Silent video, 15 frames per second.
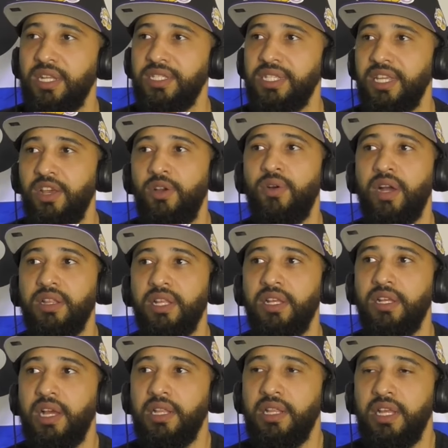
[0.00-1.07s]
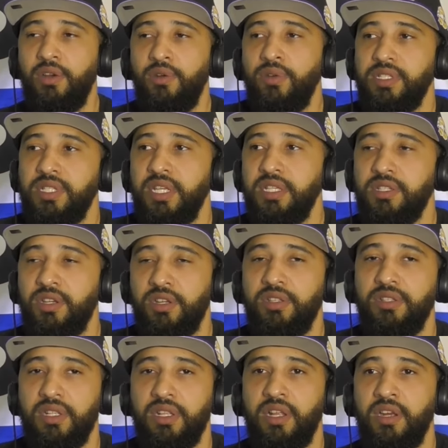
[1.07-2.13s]
I said, yo, I think I think OKC is gonna,
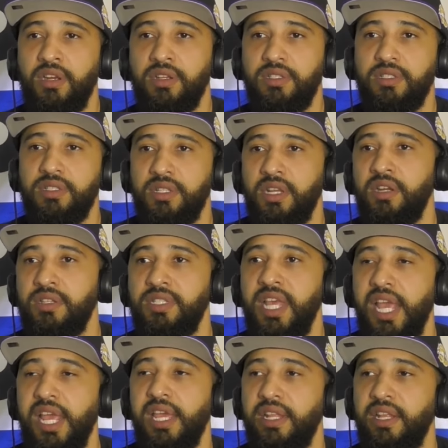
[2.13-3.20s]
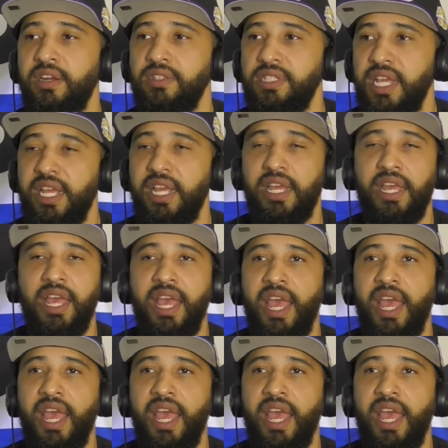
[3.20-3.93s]
they're gonna, they're gonna take it, they're gonna take it.